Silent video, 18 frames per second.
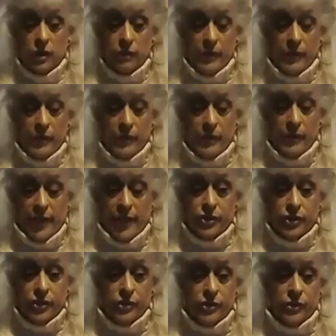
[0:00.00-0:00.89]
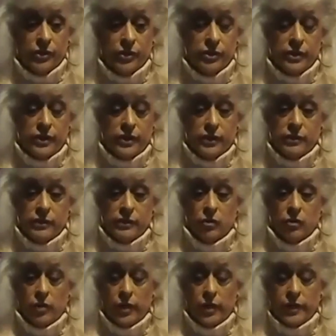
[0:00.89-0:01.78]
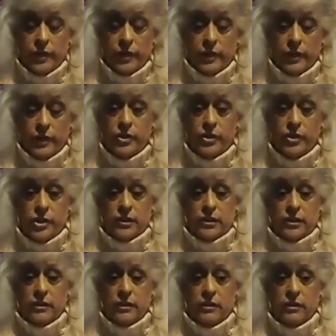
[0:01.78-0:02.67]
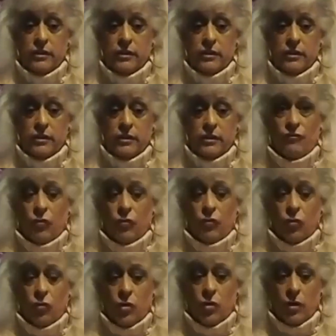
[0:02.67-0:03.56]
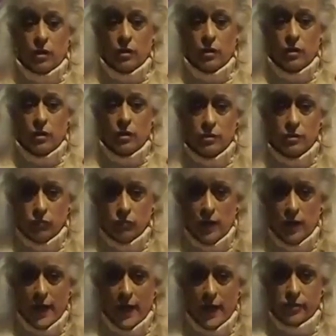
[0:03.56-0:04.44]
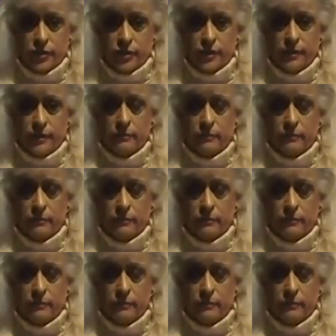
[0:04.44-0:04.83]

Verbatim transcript: and managers and lawyers just for writers.